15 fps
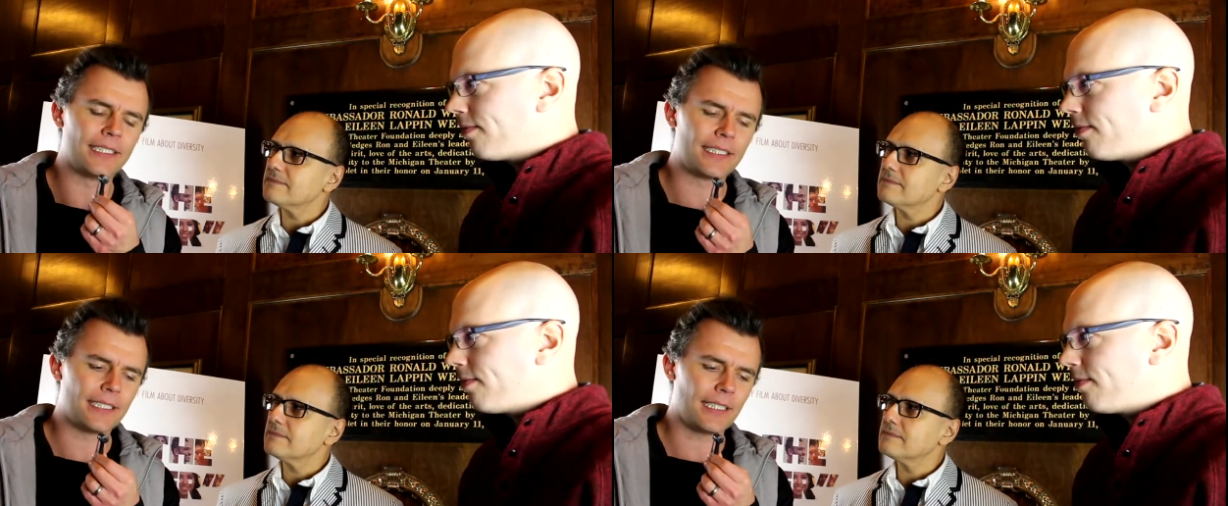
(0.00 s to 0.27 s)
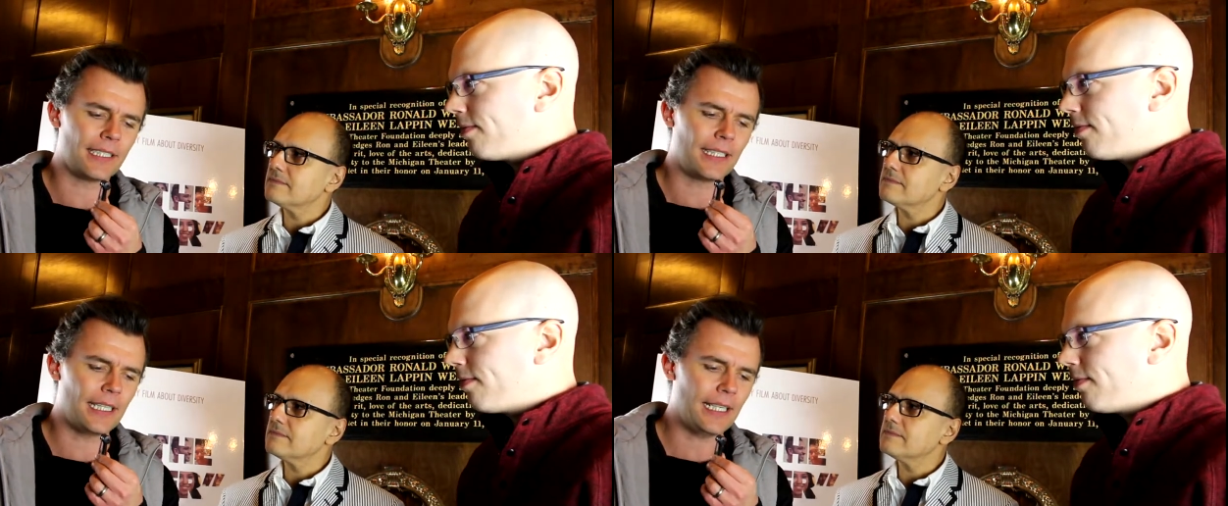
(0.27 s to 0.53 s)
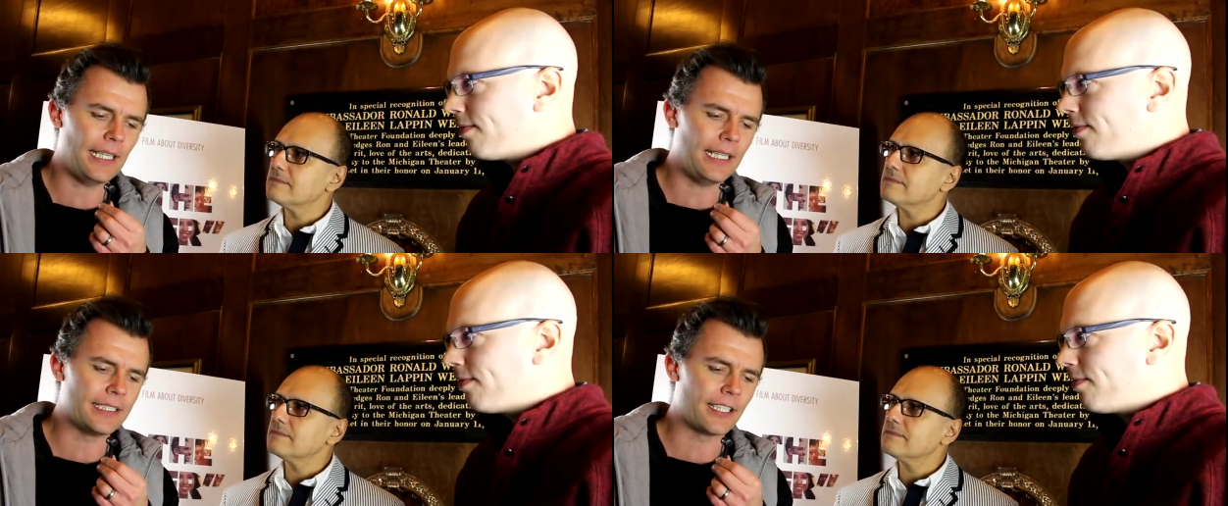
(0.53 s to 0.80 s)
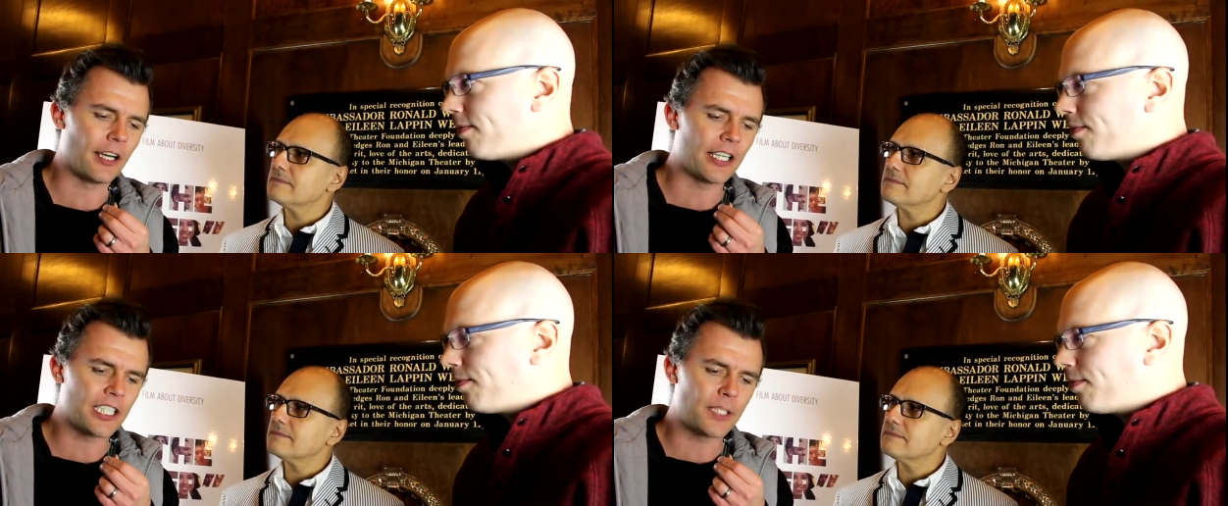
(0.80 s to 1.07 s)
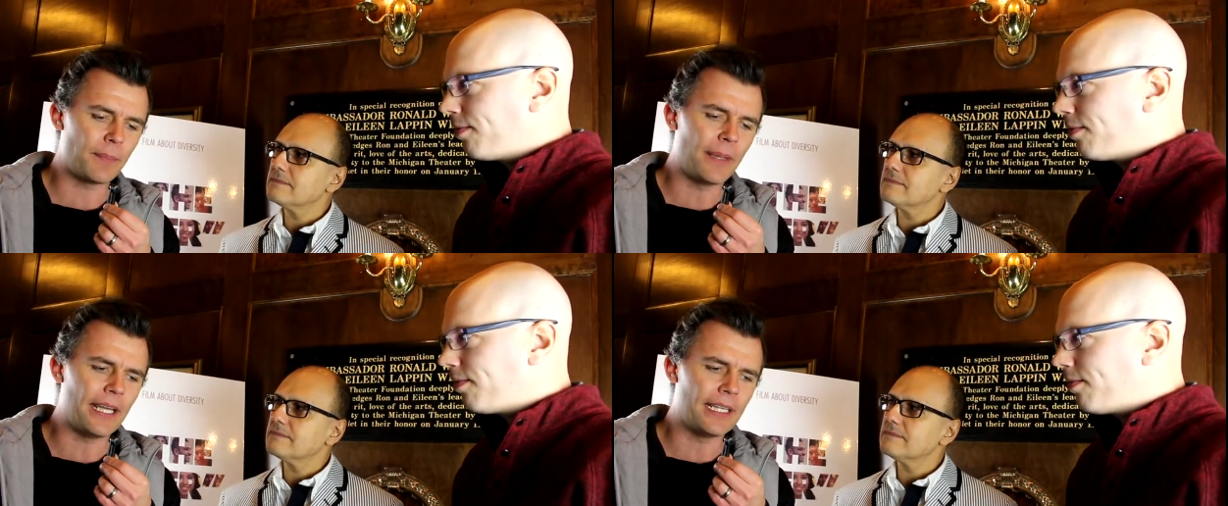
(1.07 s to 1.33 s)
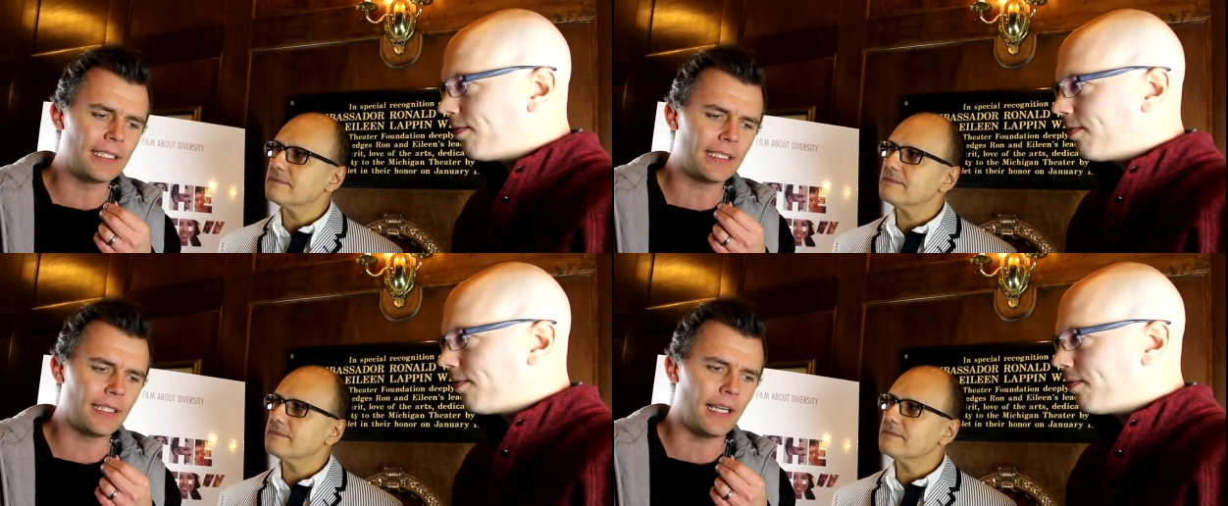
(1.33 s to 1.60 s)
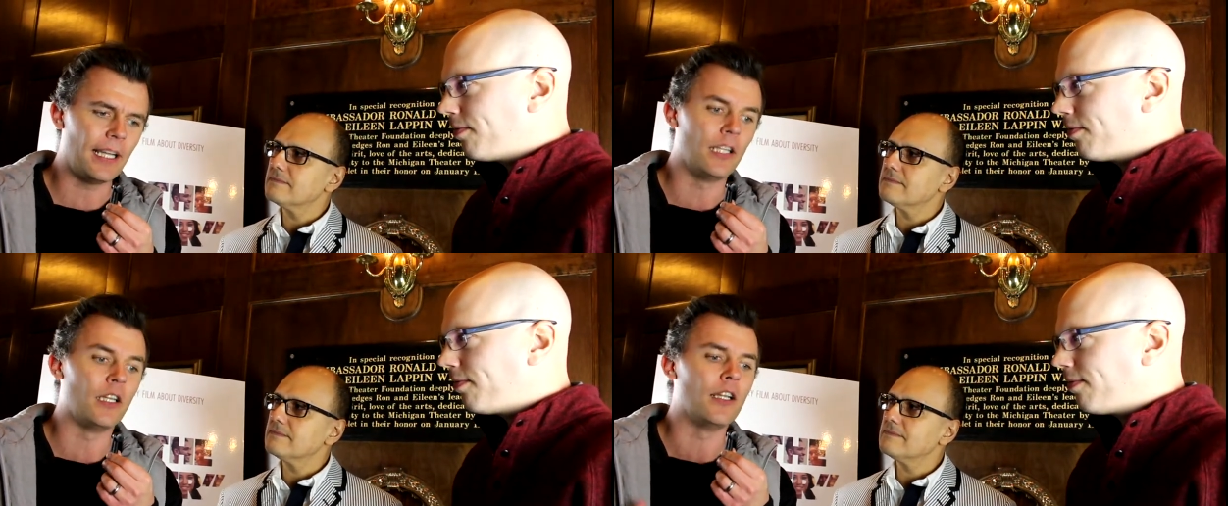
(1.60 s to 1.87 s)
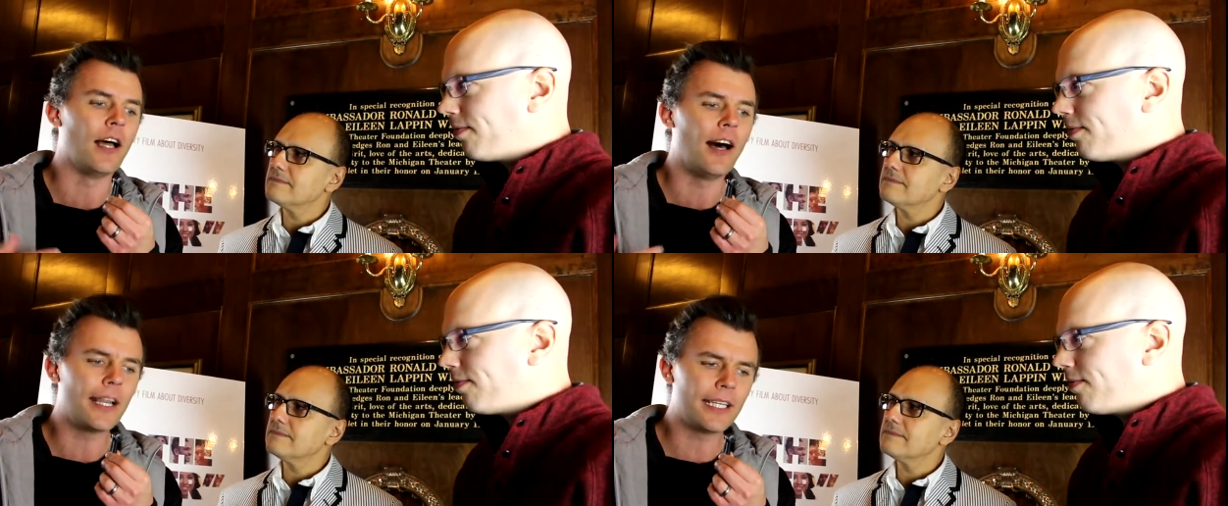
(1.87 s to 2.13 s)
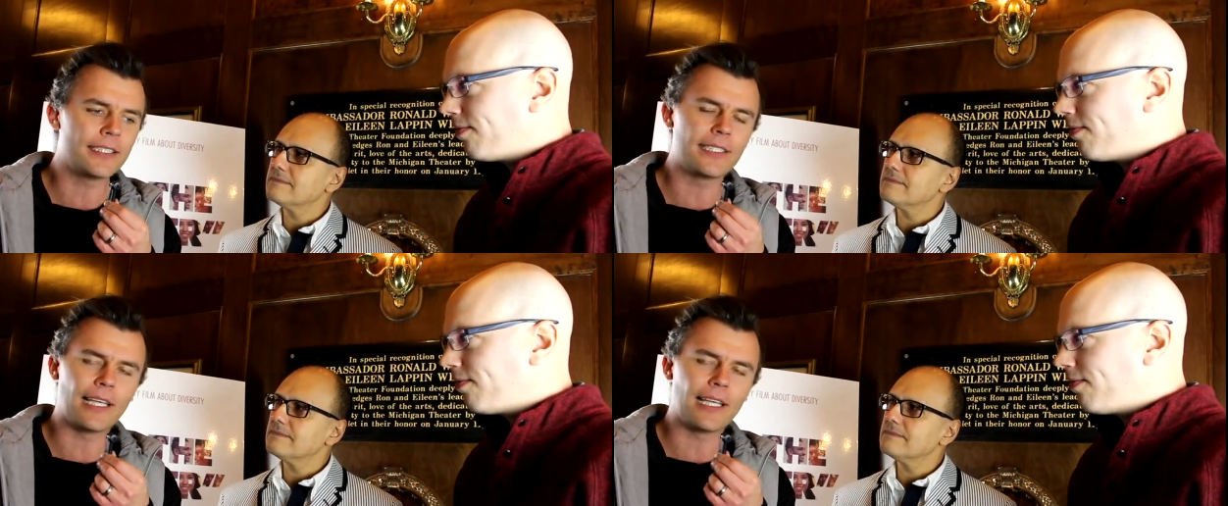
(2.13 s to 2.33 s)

Speaker 1: is, is I got to spend a lot of